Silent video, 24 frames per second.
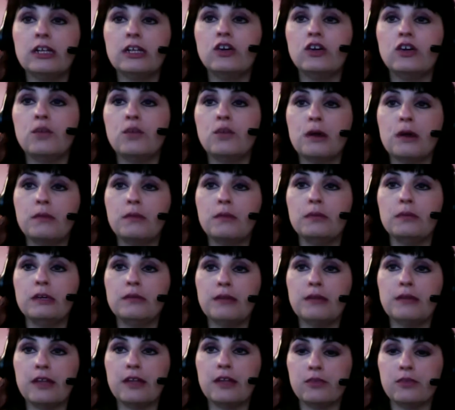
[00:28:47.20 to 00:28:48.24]
go probably
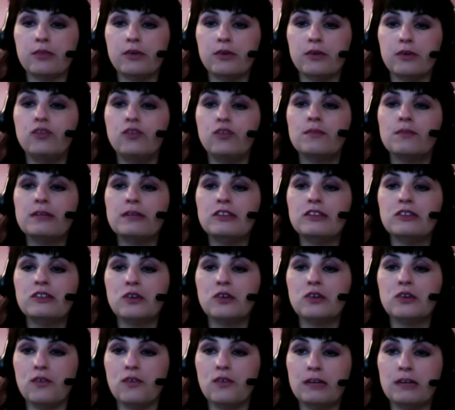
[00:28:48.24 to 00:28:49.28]
about three or four minutes
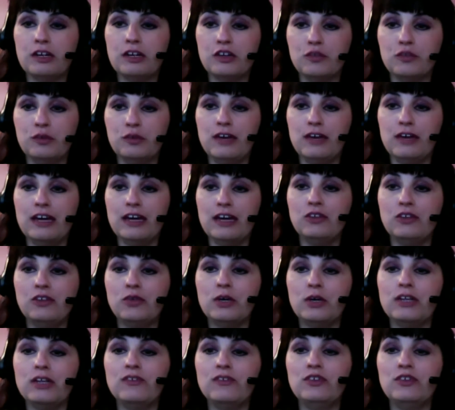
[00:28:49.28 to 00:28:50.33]
over because we've had
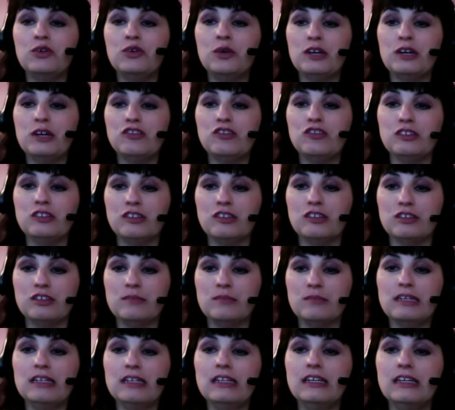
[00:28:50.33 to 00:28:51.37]
quite a few questions come
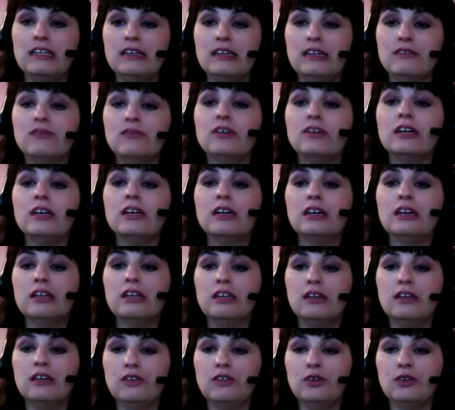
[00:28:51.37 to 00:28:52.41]
in. If
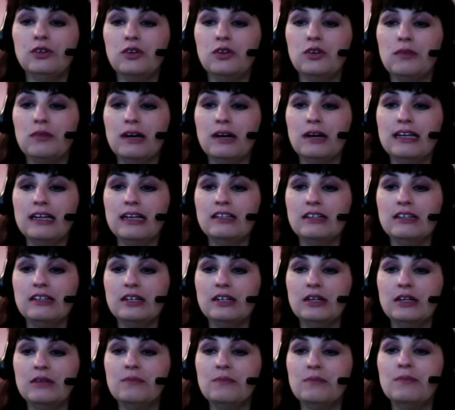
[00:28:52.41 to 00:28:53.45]
if you don't mind.
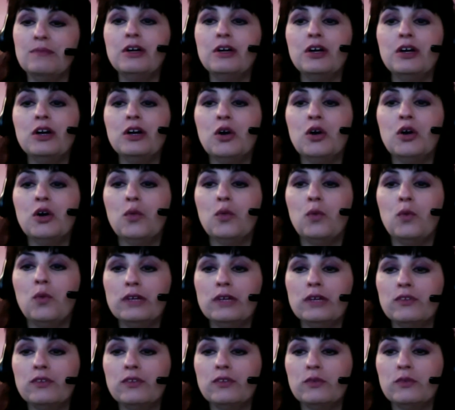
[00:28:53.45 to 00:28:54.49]
Um, one
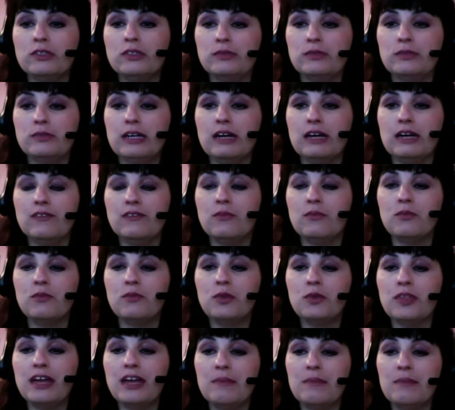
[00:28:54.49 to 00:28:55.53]
of mm-hmm. the ones that we got from
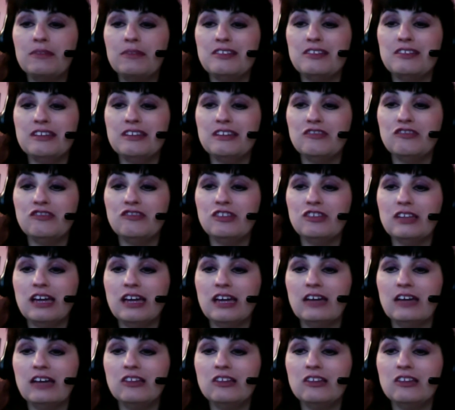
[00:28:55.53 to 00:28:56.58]
Ruth Epstein, she's
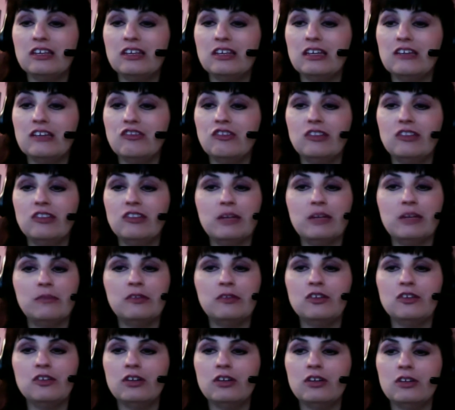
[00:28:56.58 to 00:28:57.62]
asking, she said, I'm
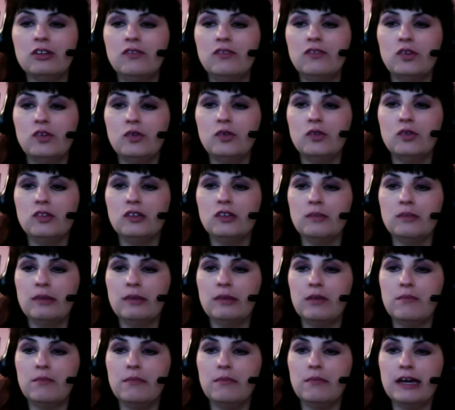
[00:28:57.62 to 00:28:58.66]
still confused
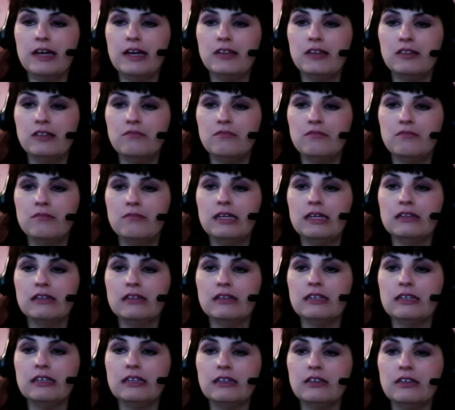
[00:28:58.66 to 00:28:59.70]
about mass
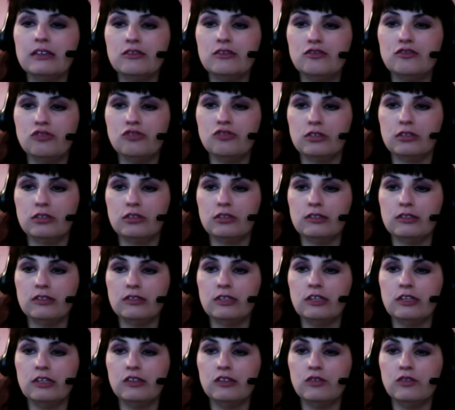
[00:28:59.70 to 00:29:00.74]
mailing journalists.
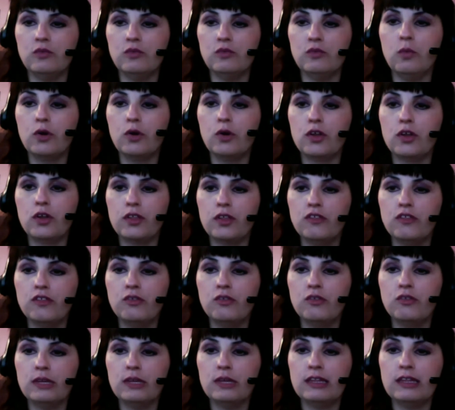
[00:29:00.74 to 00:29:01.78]
Is it worth
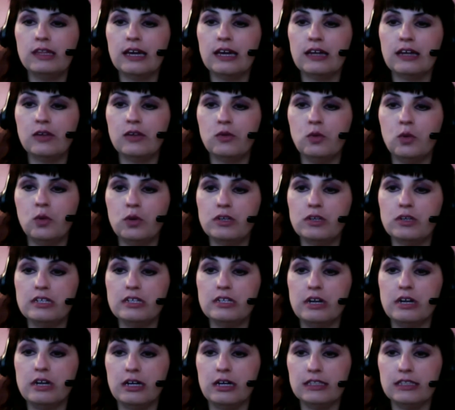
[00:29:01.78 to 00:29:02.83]
doing that or
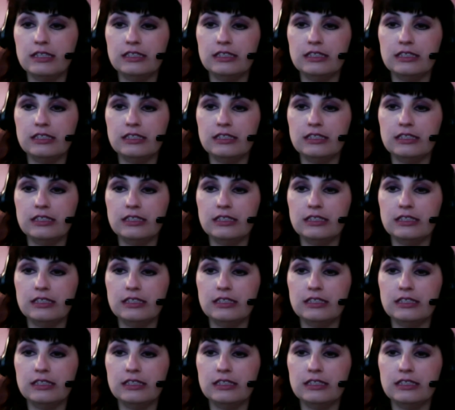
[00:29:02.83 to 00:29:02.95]
not?